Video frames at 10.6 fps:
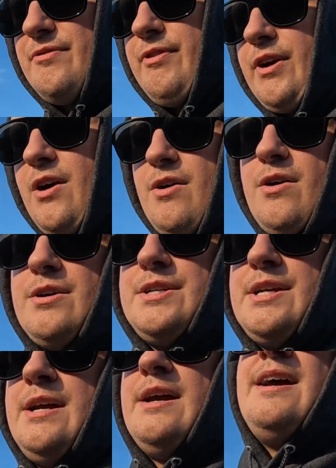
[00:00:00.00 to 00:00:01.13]
for cars
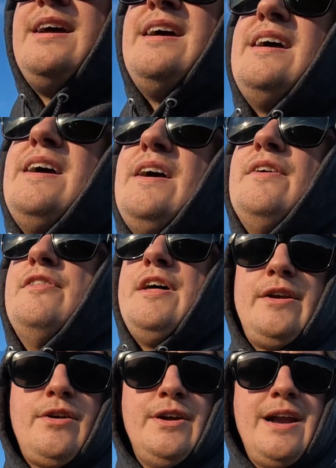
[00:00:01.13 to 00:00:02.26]
that
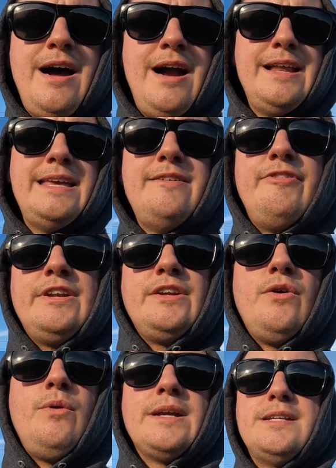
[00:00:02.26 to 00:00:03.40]
are not even
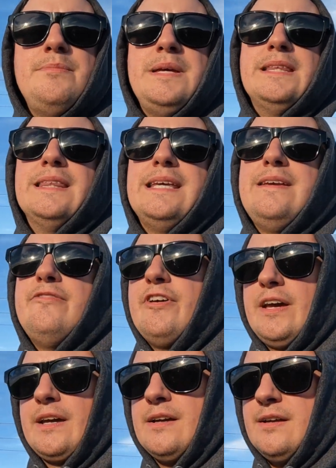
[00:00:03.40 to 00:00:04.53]
going to be
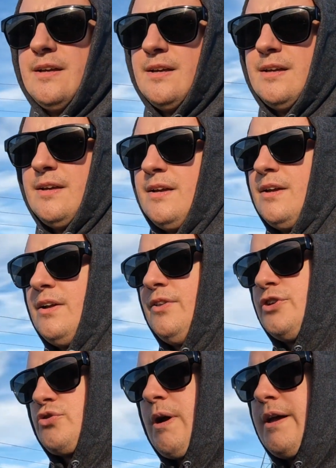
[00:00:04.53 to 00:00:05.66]
leaving the
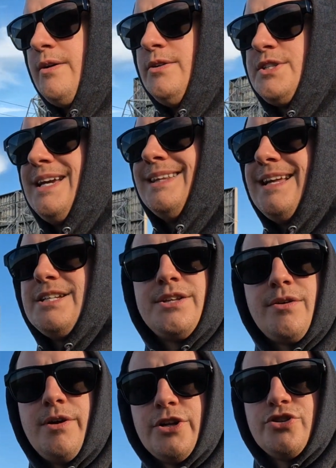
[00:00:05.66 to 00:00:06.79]
trails unless they're
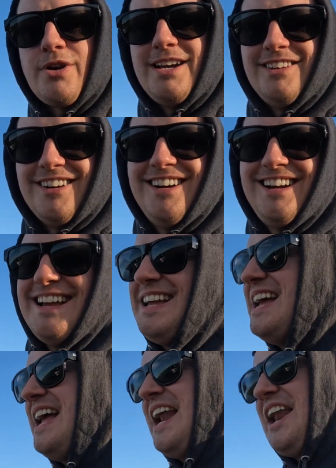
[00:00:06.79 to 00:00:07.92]
on a trailer.
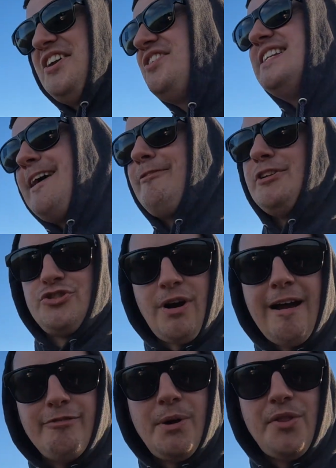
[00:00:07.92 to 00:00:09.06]
Now you can definitely
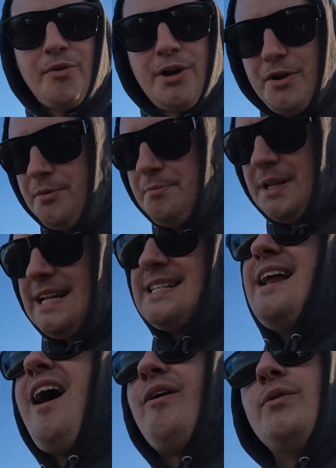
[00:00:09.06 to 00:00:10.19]
drive them on the road, but that's
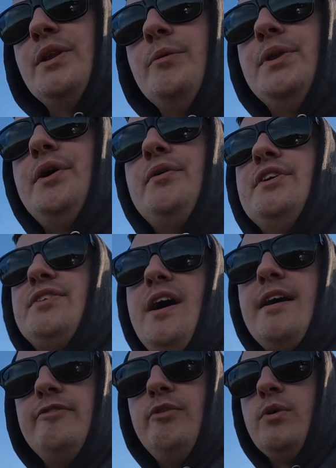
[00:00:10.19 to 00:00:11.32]
not really what they're
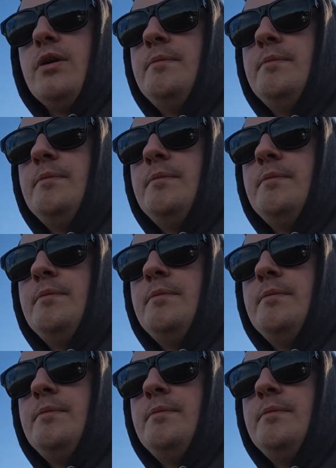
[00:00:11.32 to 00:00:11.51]
designed for.